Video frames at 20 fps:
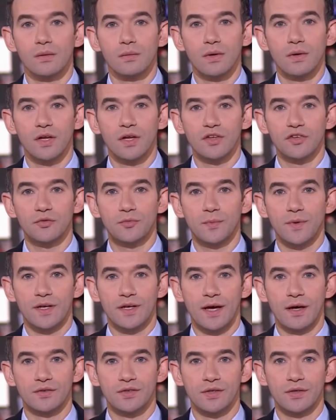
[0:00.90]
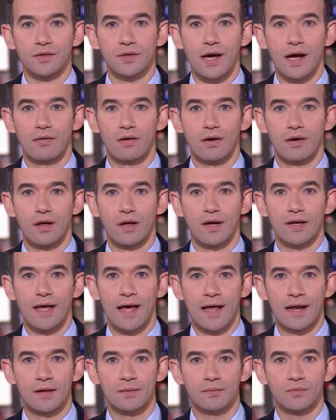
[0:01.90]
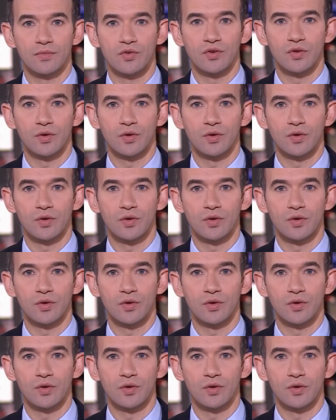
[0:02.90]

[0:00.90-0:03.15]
Well, let's speak now to Caroline Allams,